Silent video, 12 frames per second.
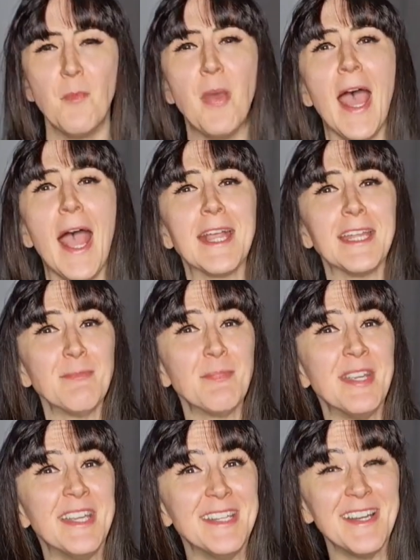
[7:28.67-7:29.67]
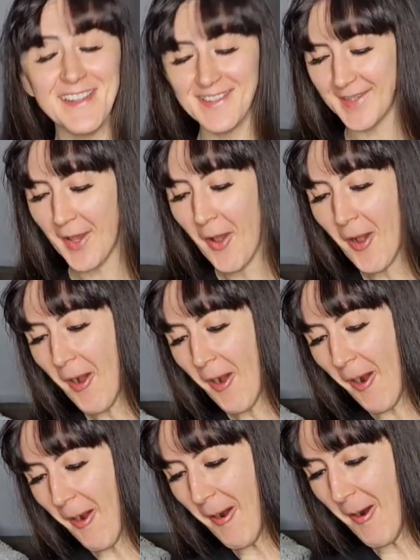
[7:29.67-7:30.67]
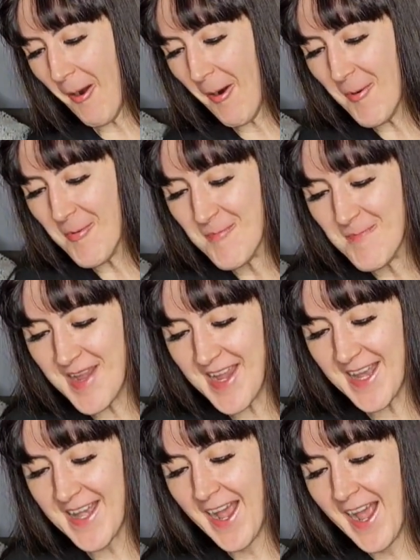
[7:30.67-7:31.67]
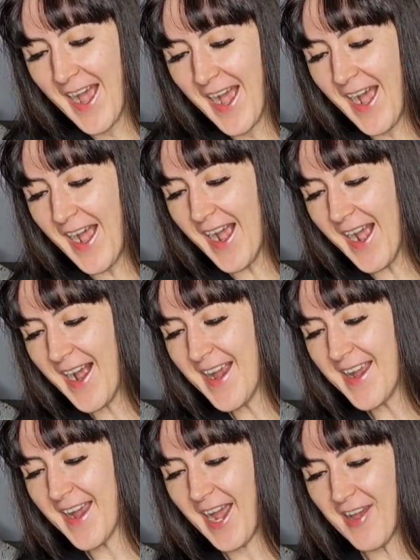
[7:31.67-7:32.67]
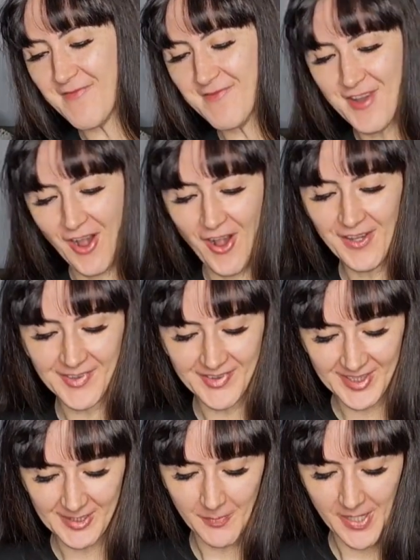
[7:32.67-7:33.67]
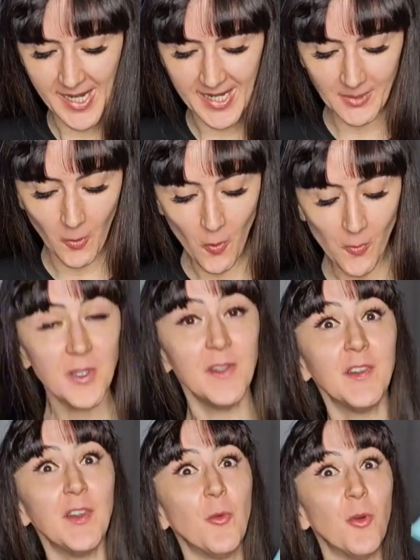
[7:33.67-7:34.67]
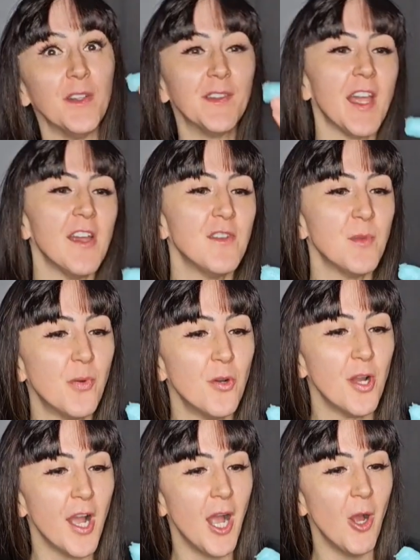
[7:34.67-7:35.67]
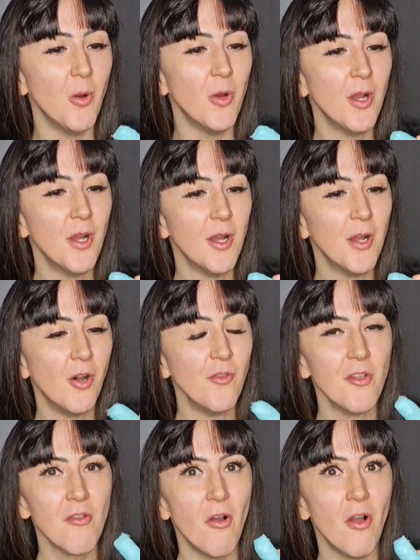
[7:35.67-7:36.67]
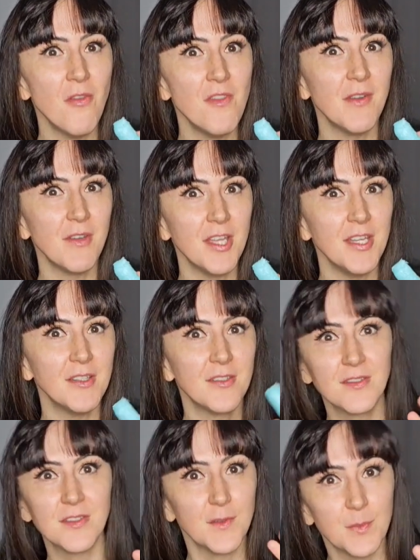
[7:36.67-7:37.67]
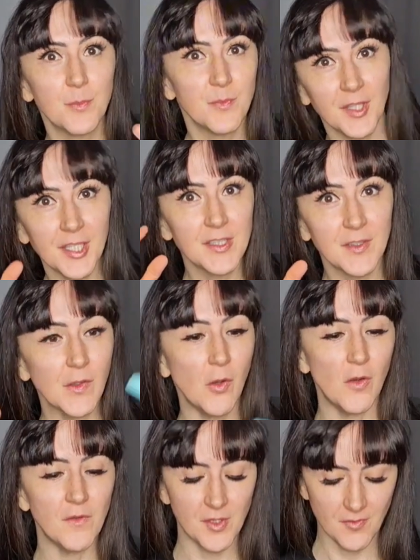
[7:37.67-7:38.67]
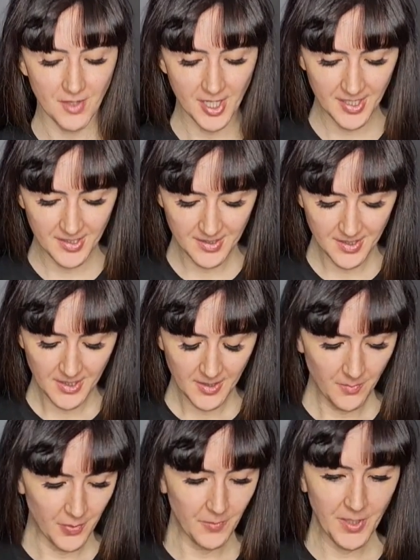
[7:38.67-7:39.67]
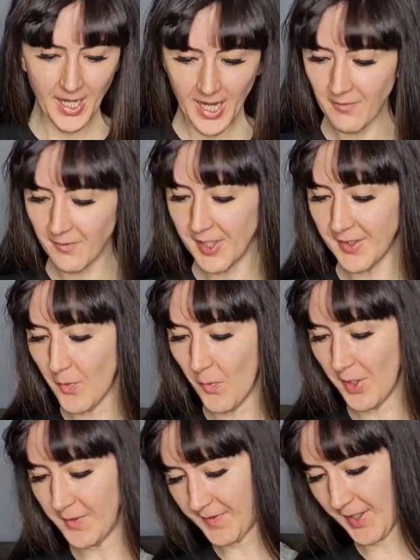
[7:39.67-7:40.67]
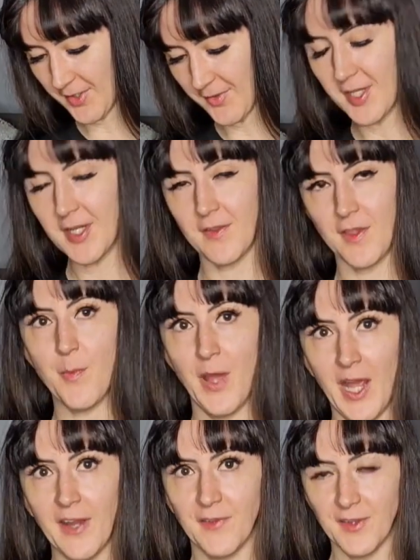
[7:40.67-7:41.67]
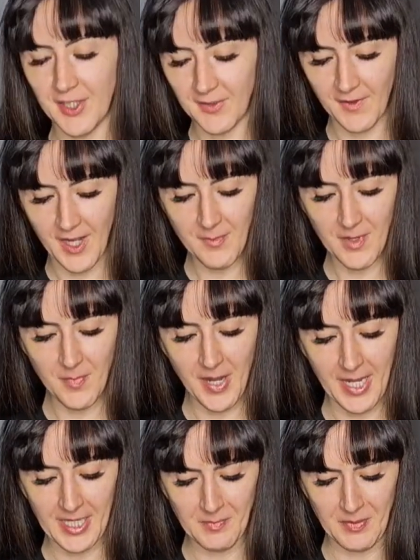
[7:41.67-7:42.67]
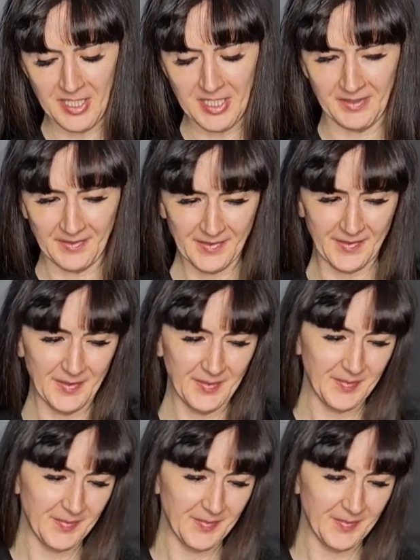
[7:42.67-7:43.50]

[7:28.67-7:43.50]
Packing peanuts. Oh man, I have not seen packing. Oh, these are the ones that you put out on the lawn. They like dissolve in the rain. But we have like the ones that are like the bad for the environment packing peanuts.